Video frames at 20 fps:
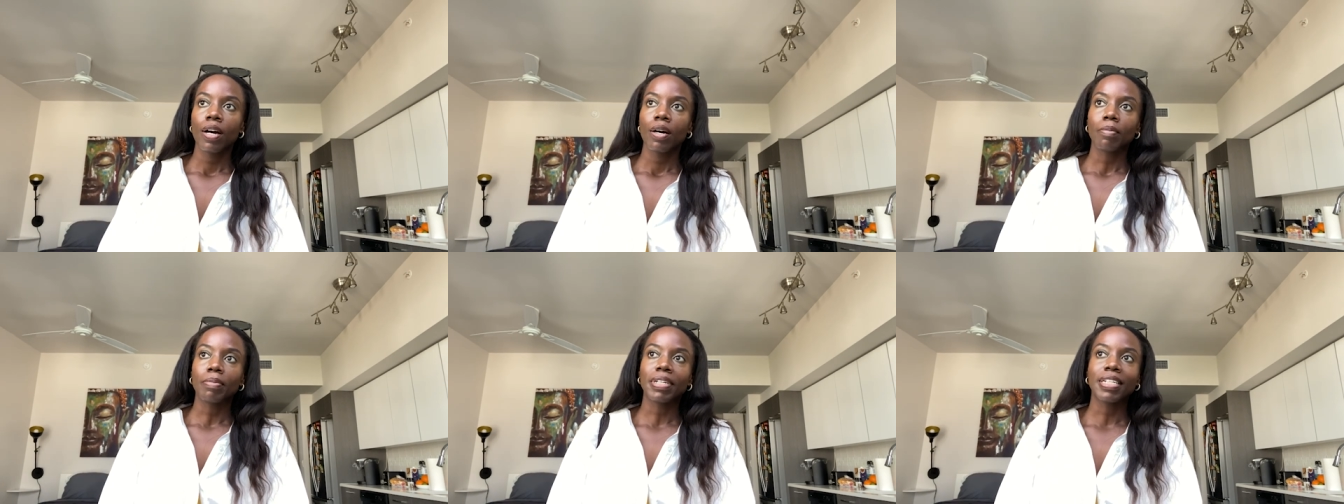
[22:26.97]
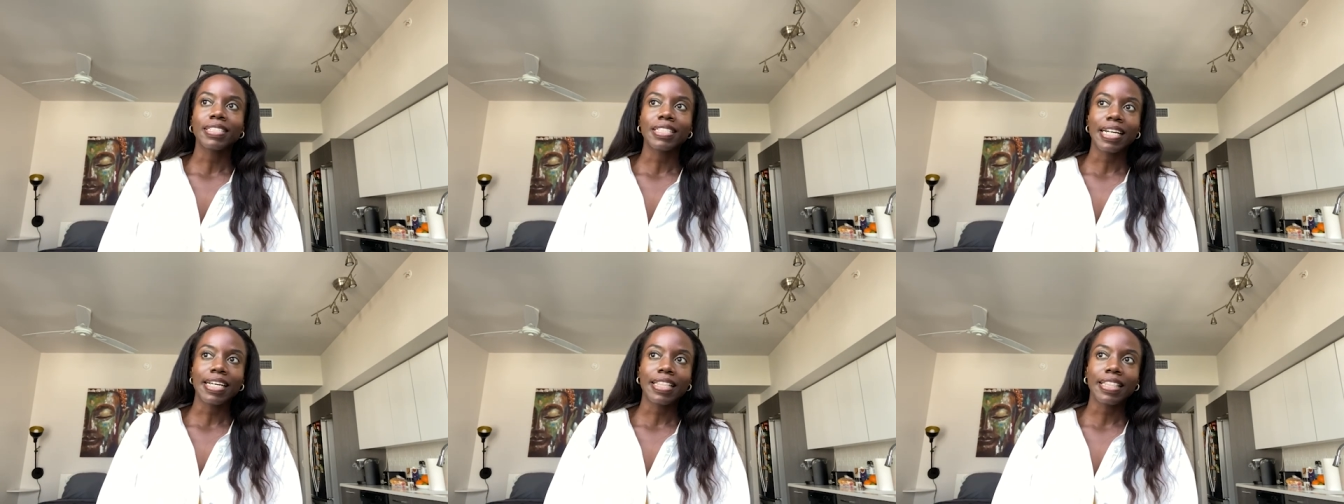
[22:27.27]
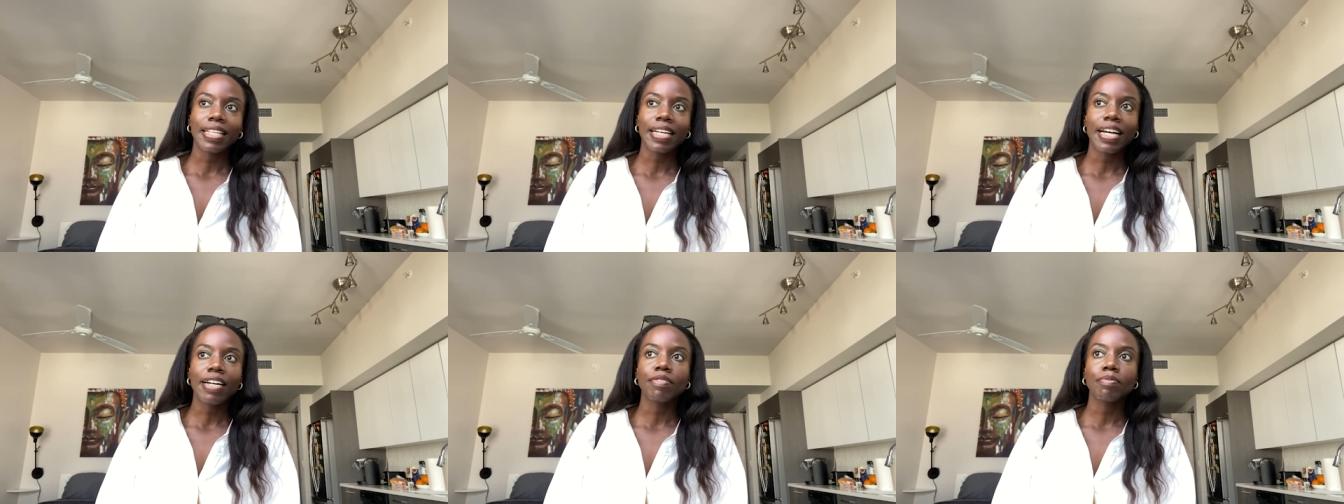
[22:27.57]
because I
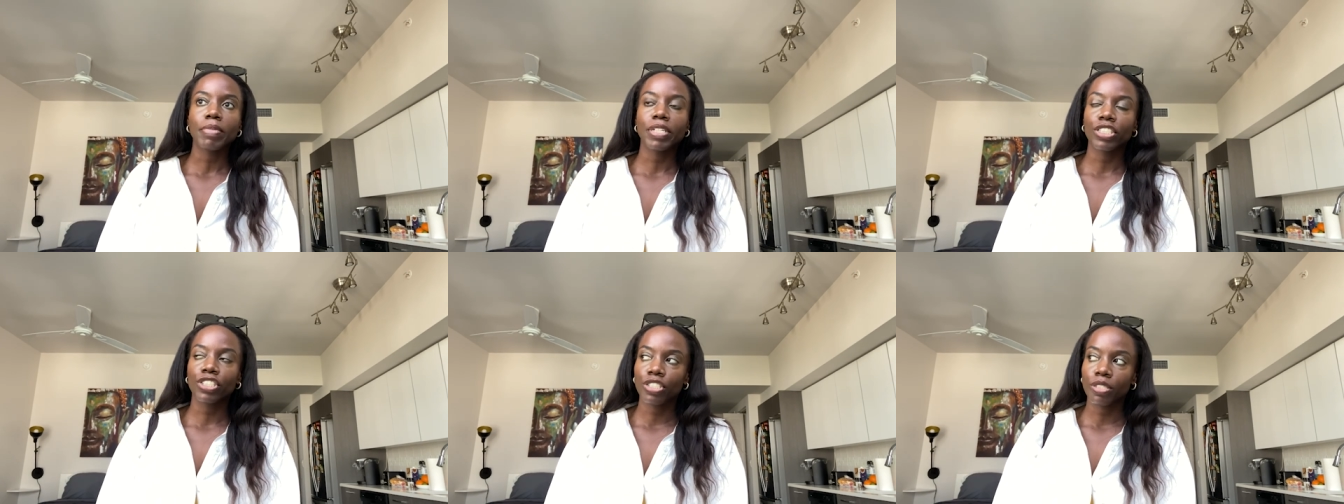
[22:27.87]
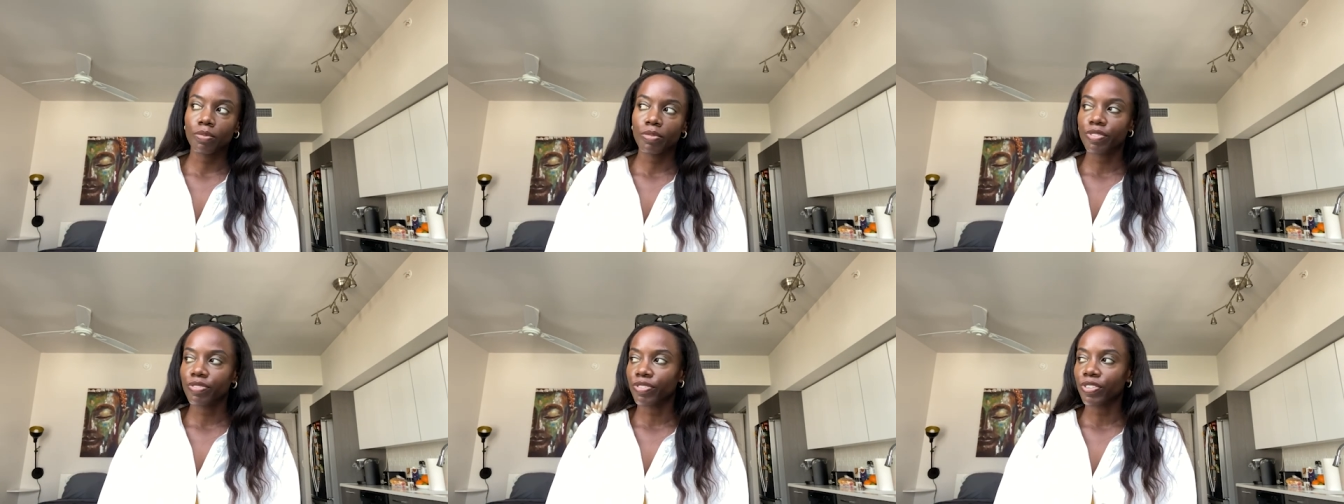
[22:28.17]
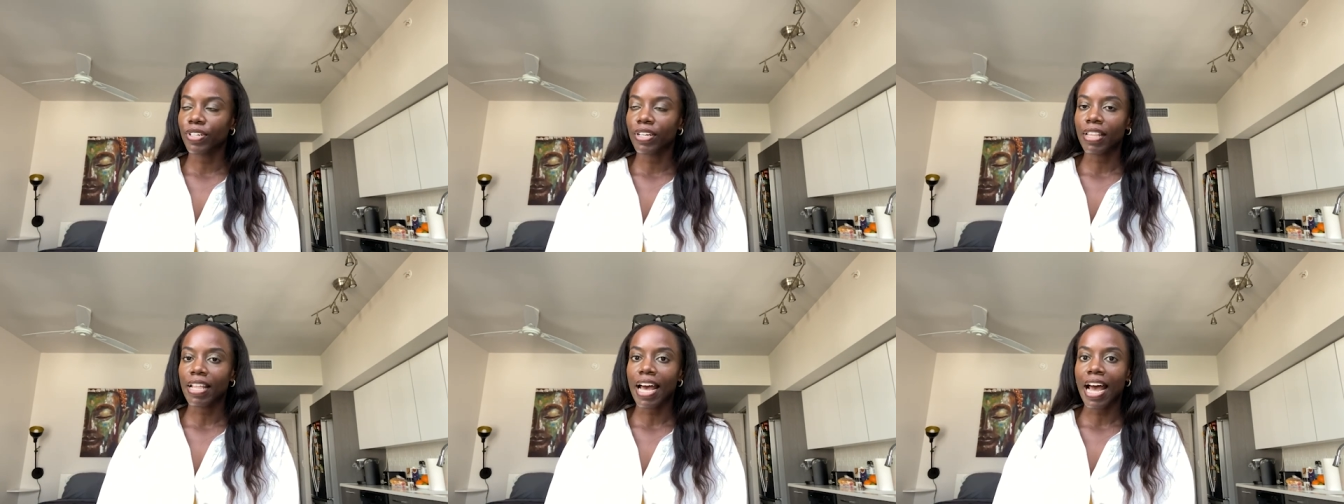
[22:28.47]
think I've mentioned
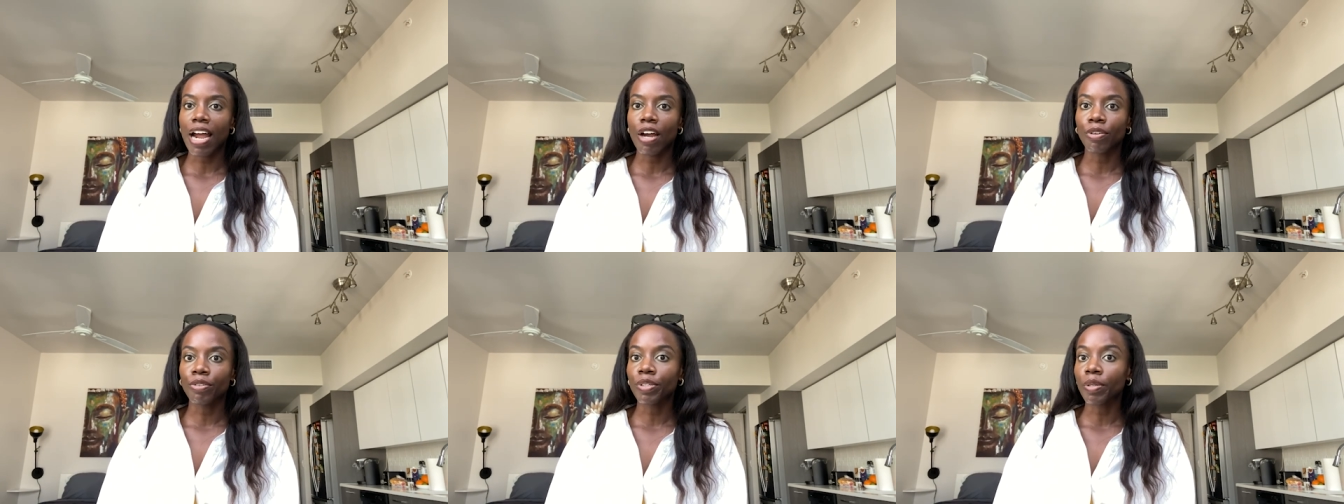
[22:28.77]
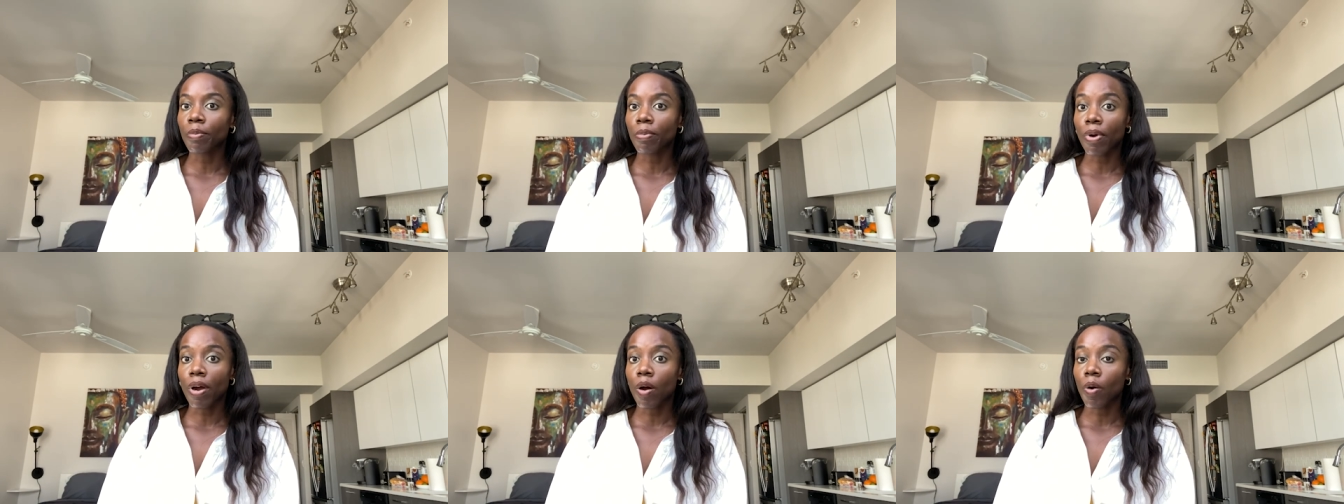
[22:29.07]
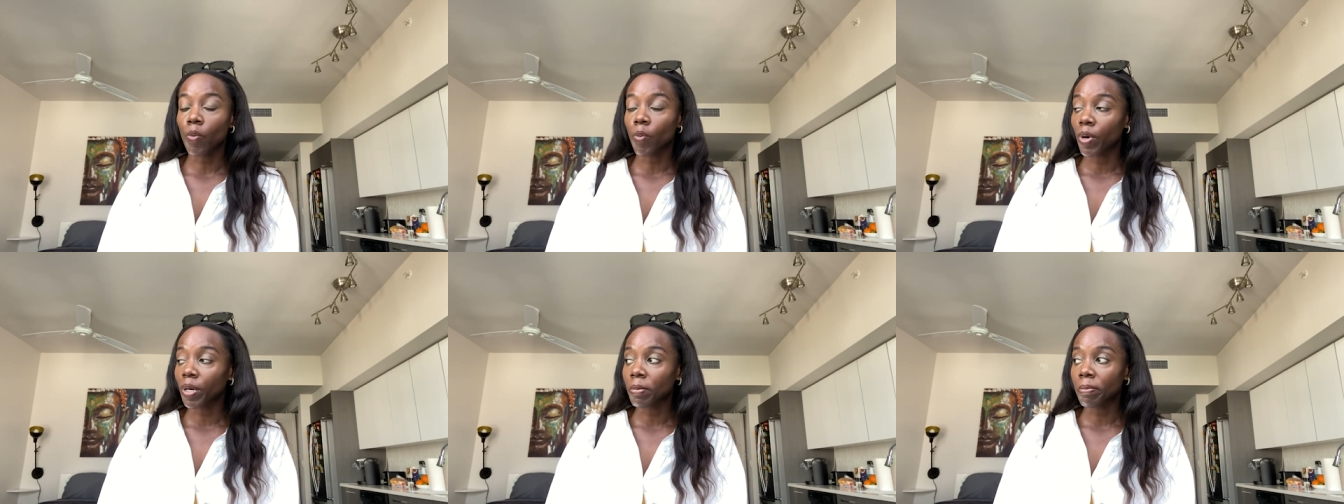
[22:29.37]
before that I only brought
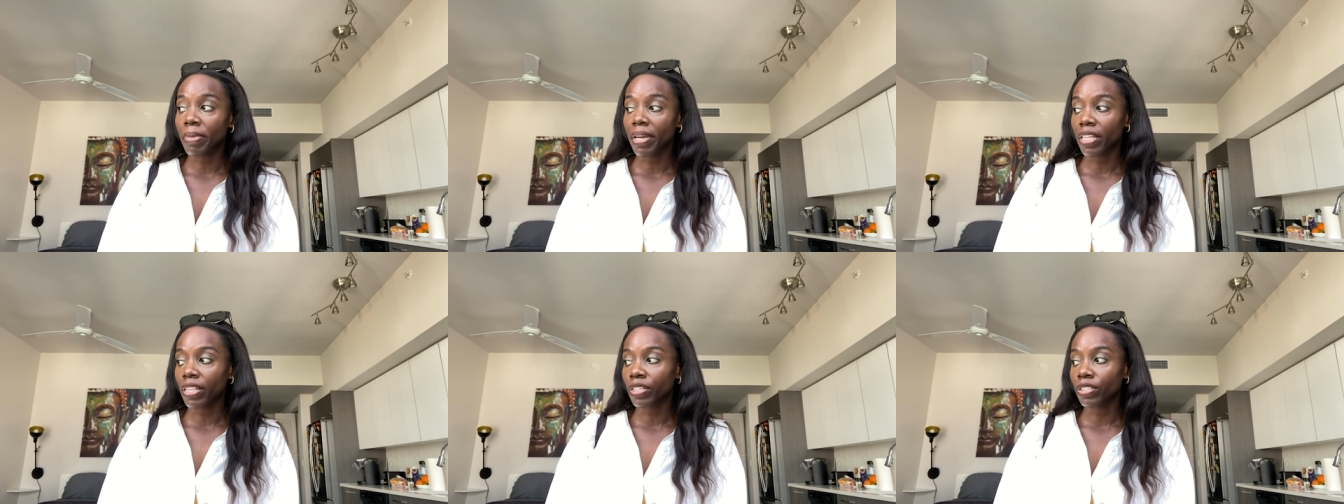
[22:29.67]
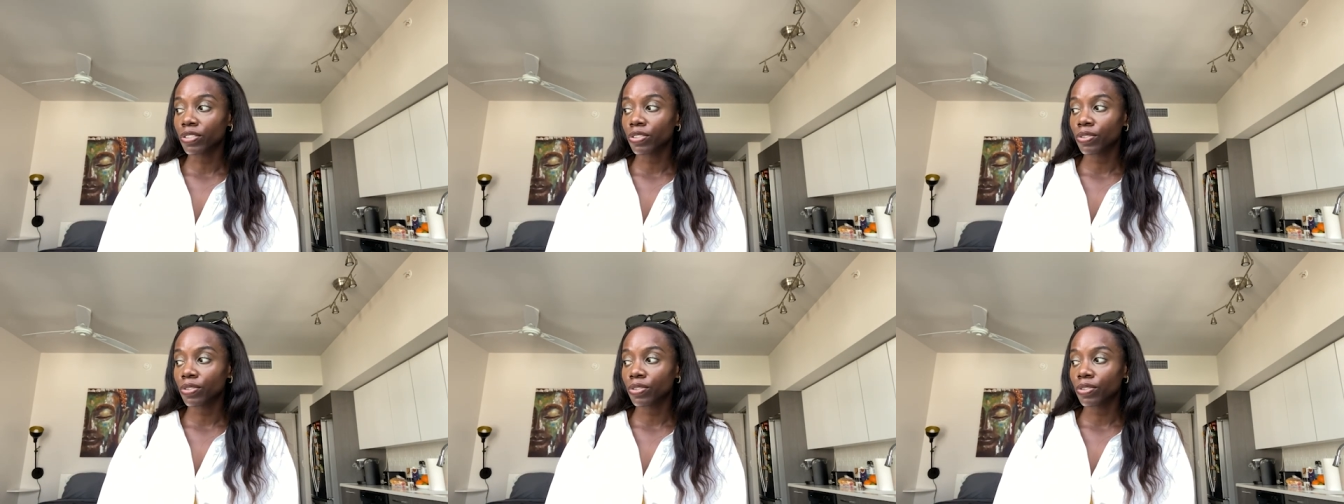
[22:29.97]
one bathing